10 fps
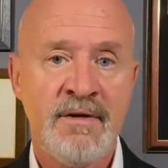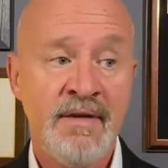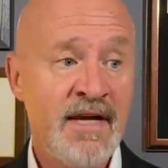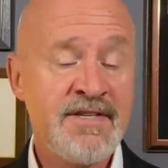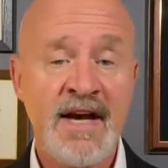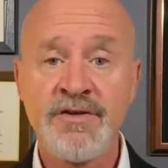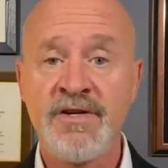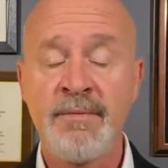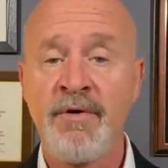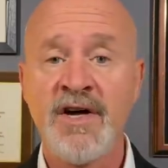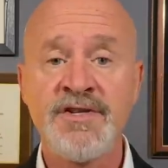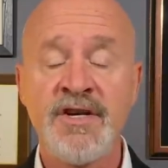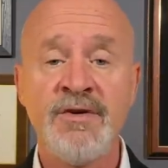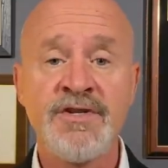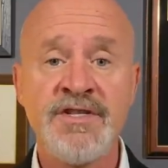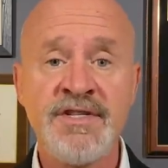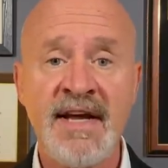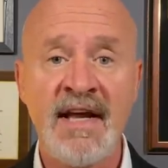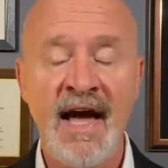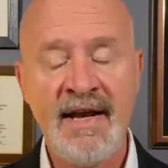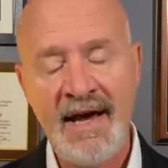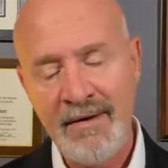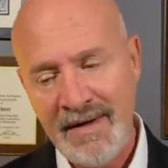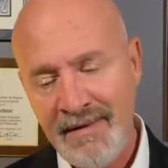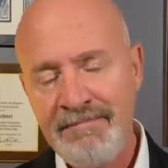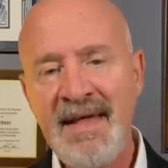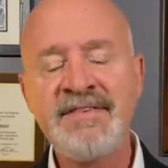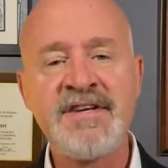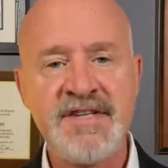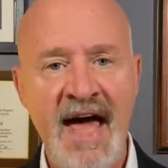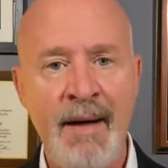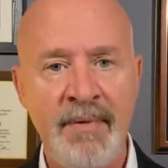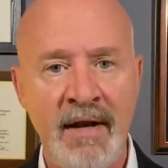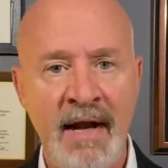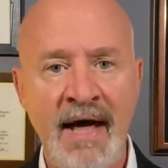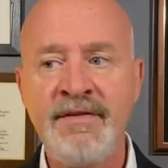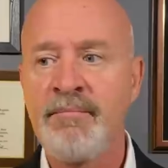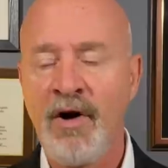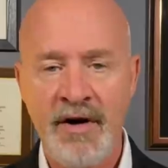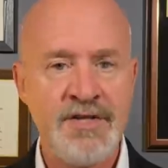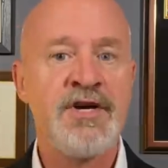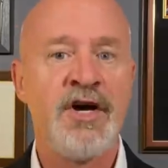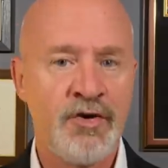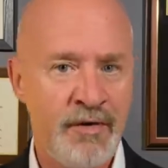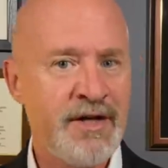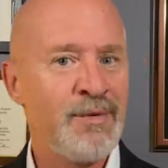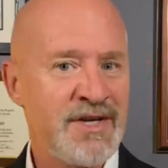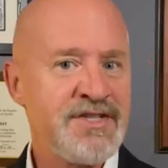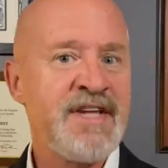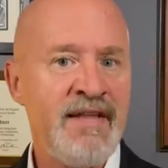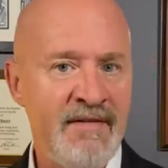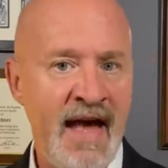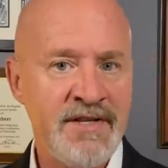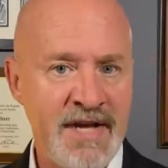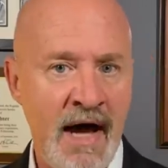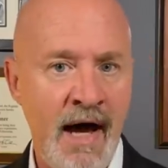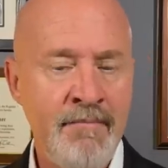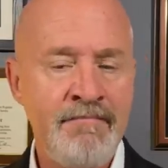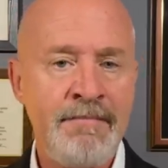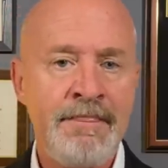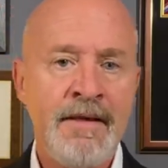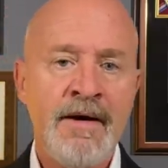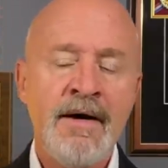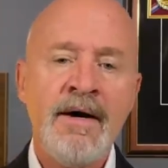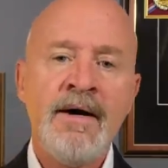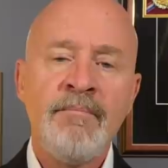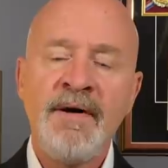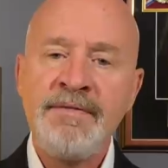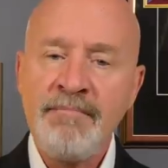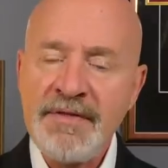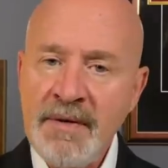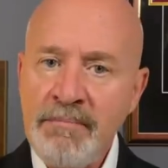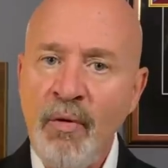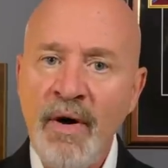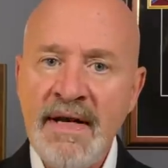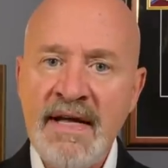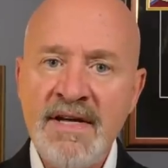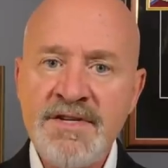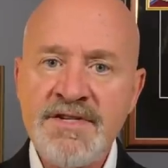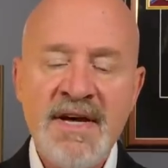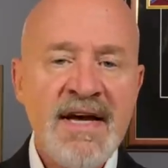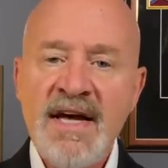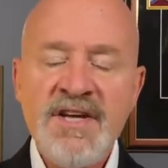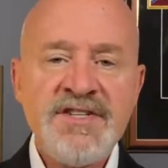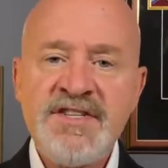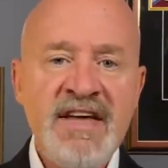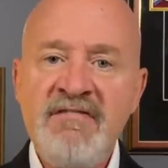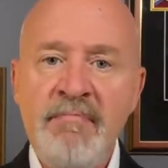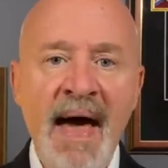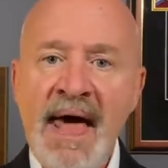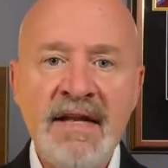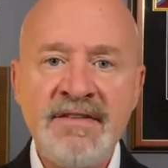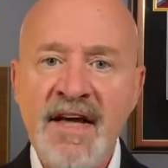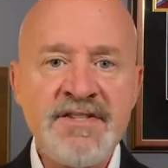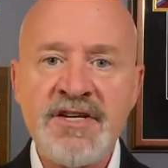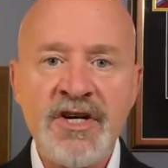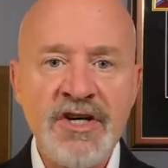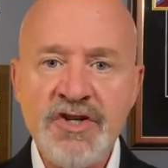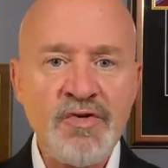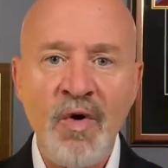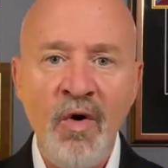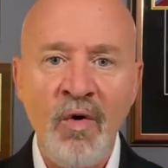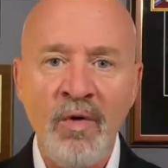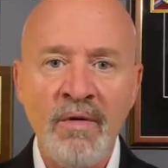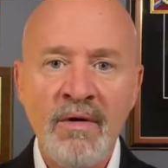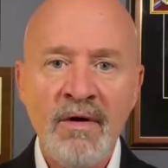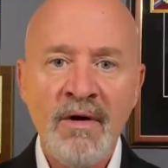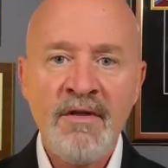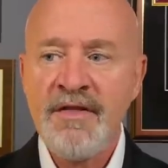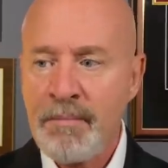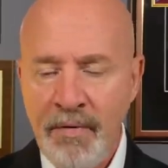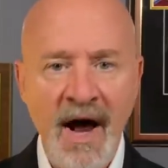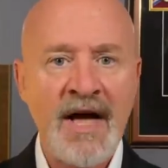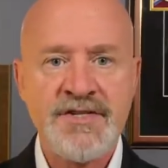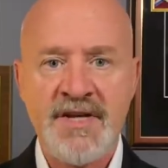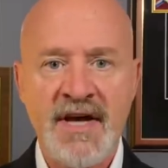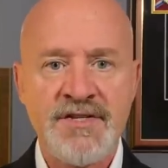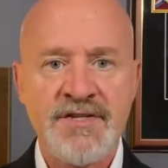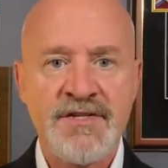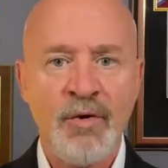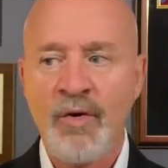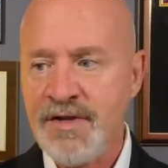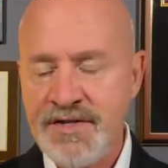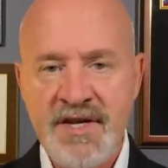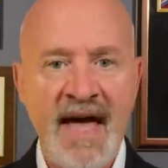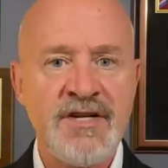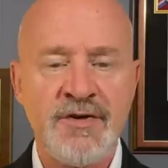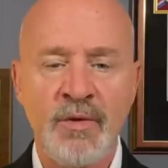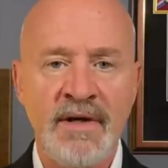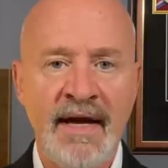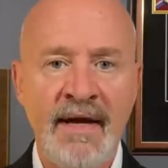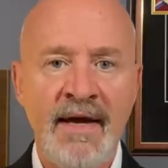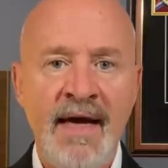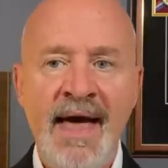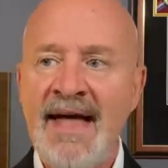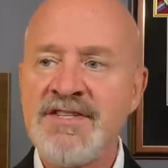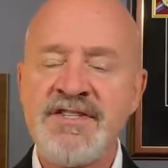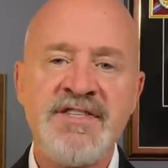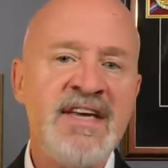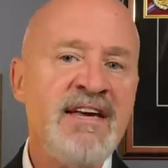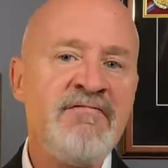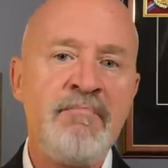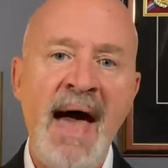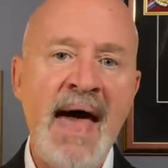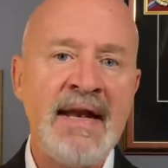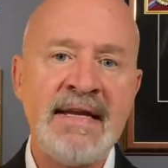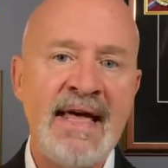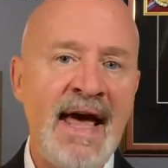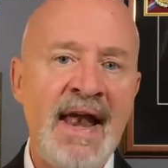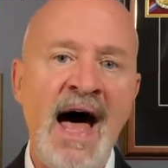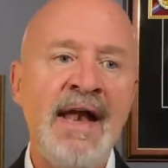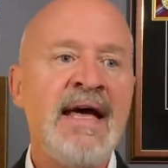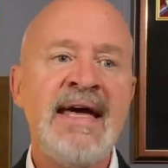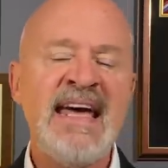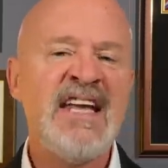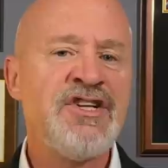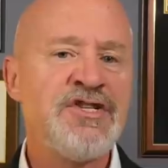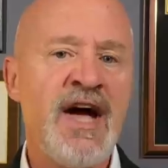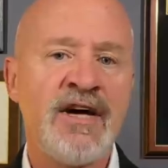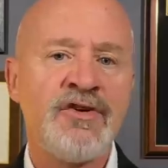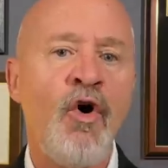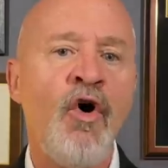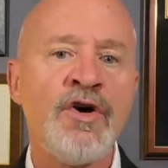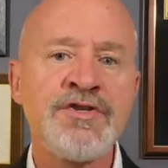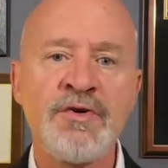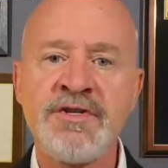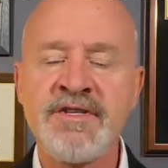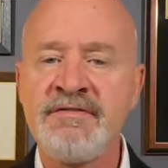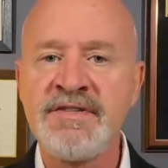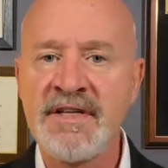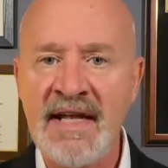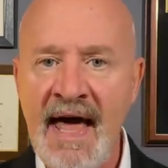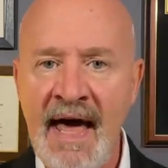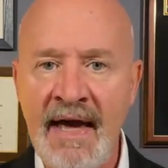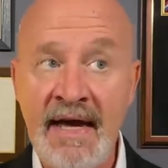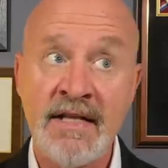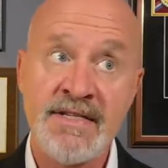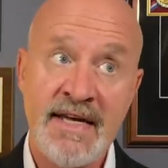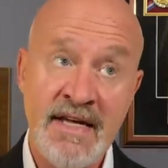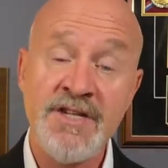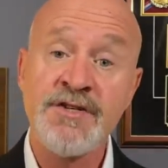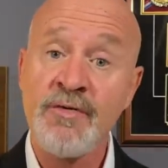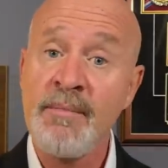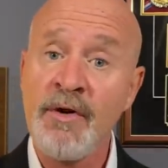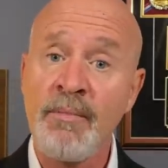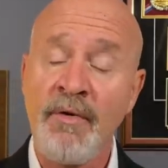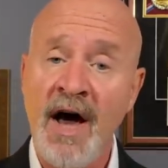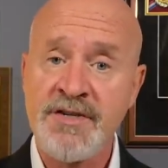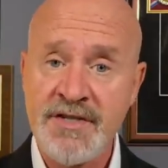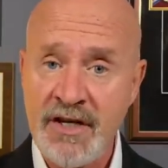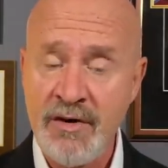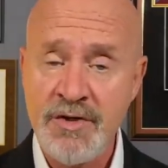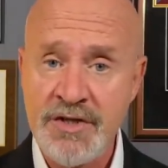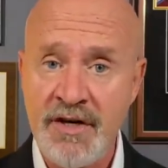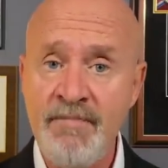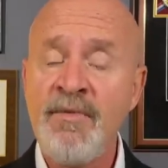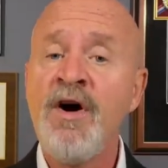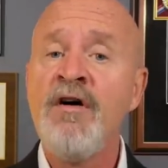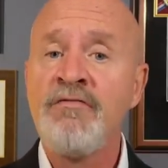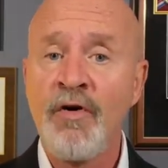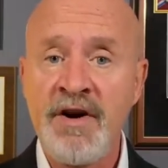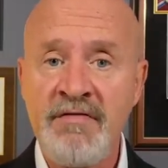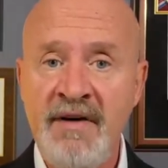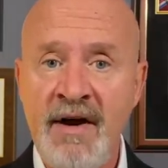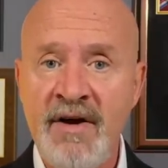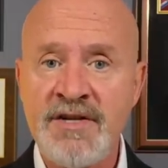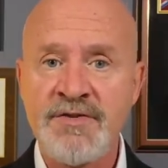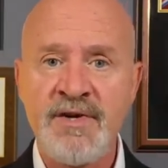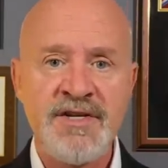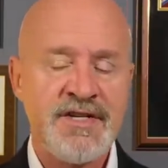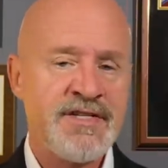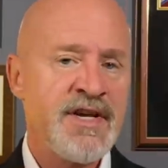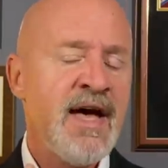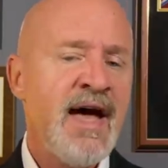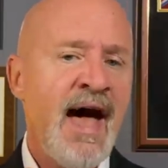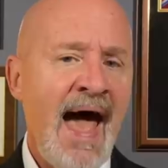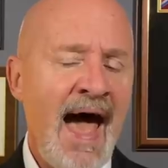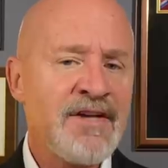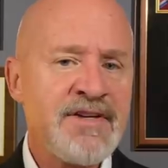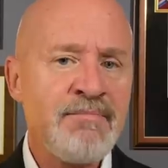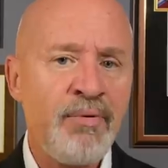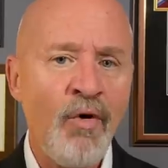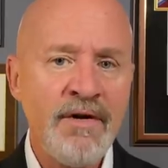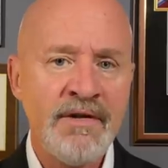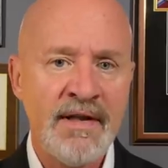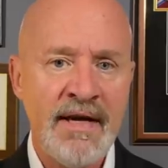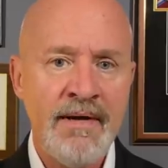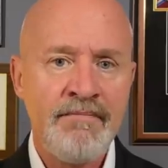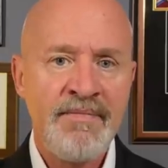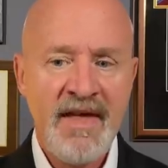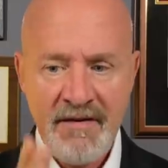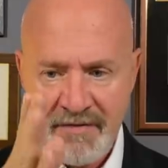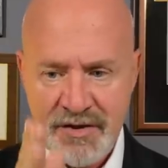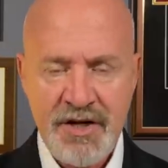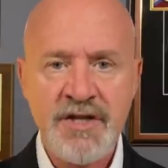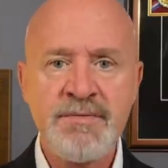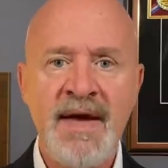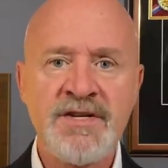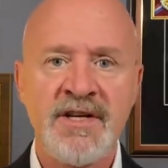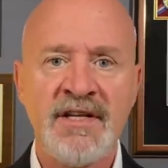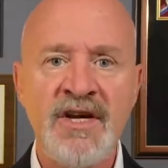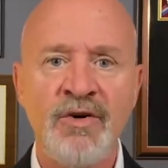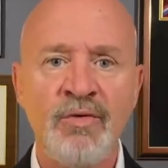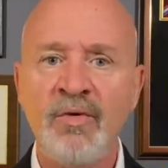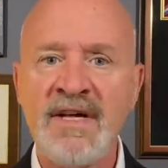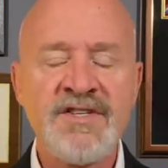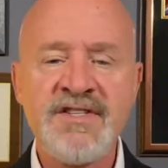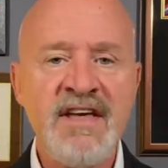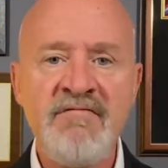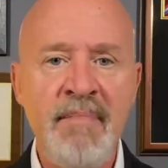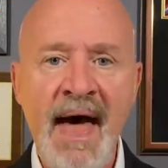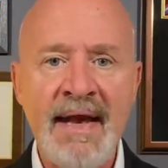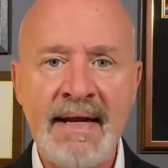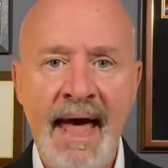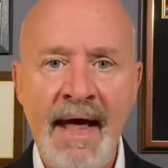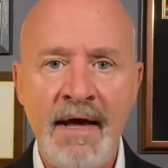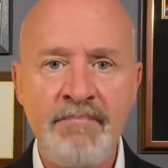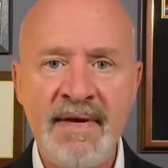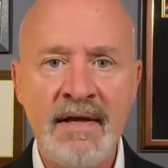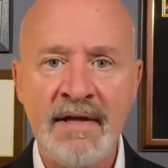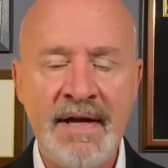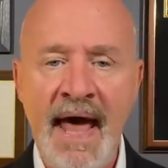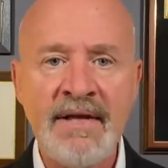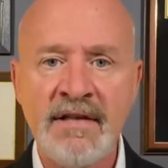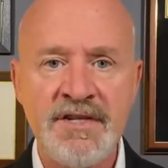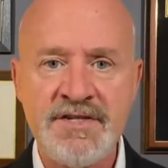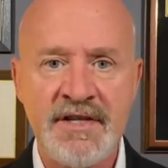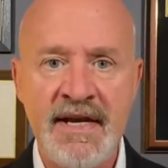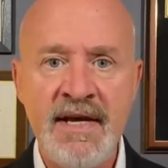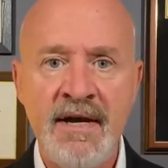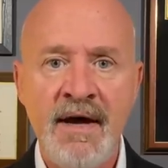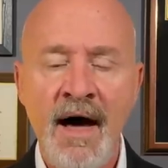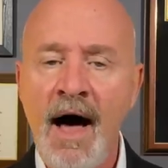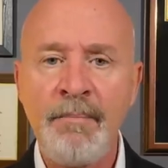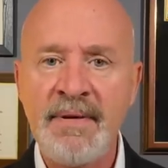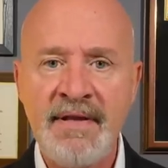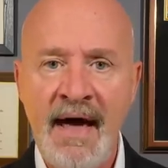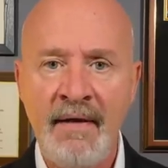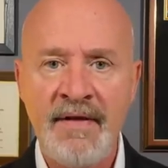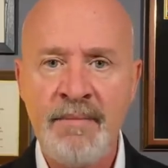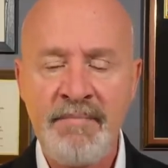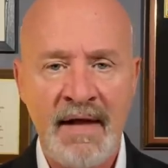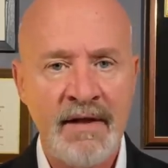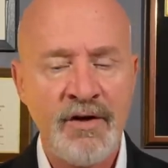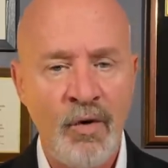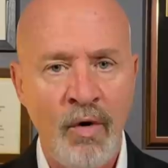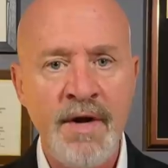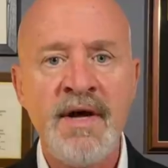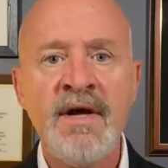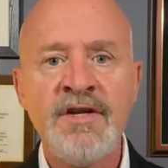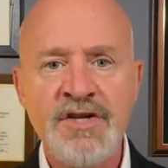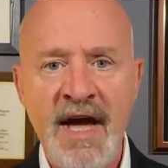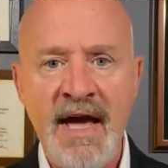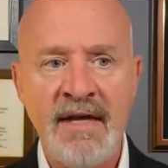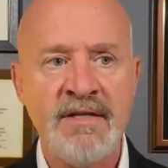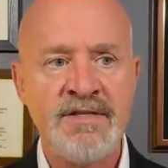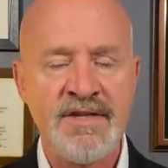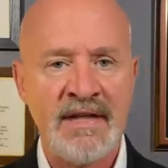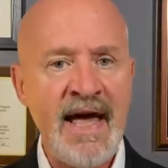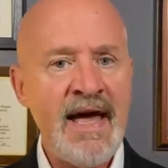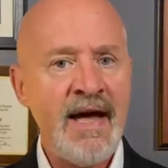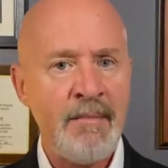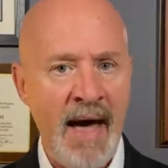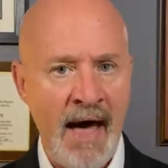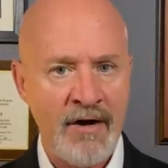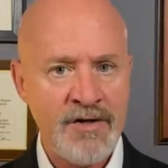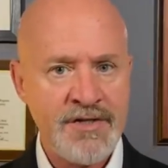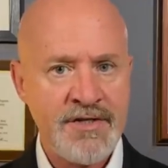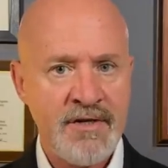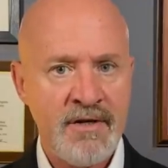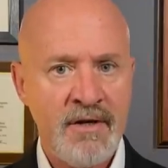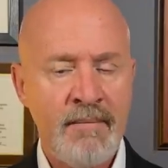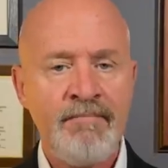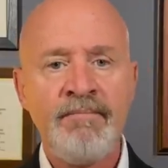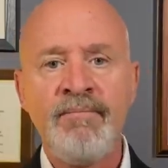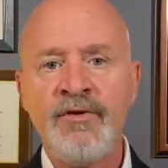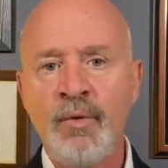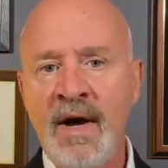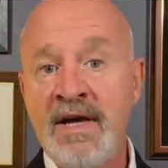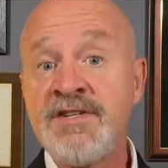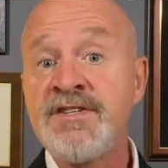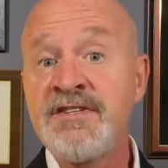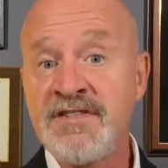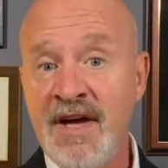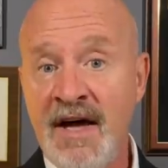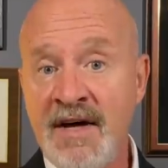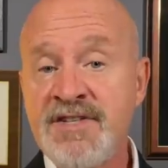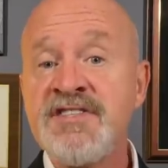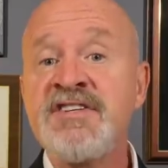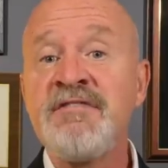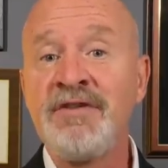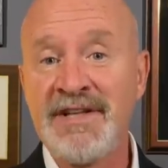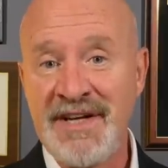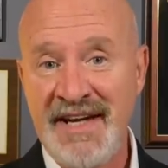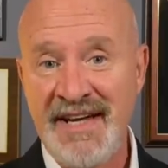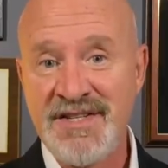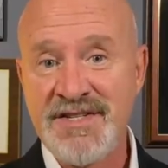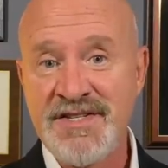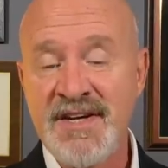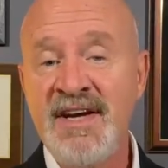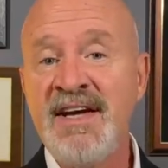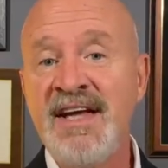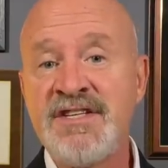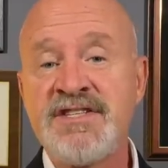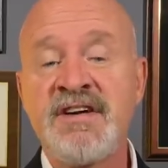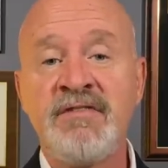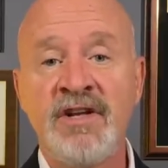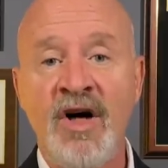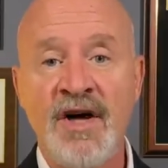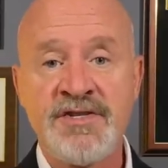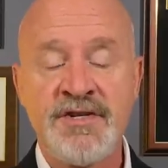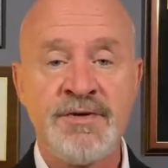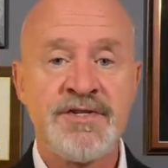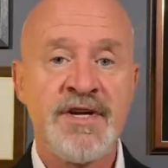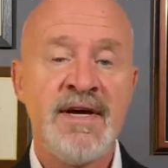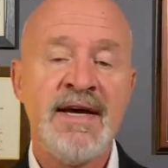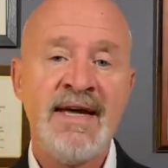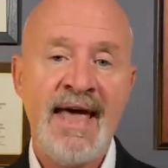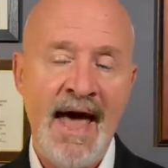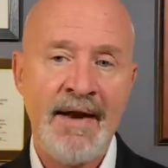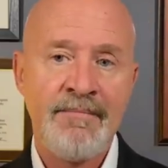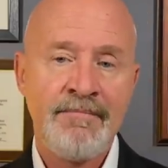That's actually the prosecution's deadline. Now, that doesn't happen a lot. The parties agree to extend that time. But the point is, Steve Bannon doesn't control the process or the scheduling, and Steve Bannon cannot inject all sorts of delay into his criminal prosecution for nefarious reasons. As importantly, if a judge makes a legal ruling, Steve Bannon can't appeal it endlessly up and down the appellate court chain, delaying matters the way civil litigants in civil lawsuits can.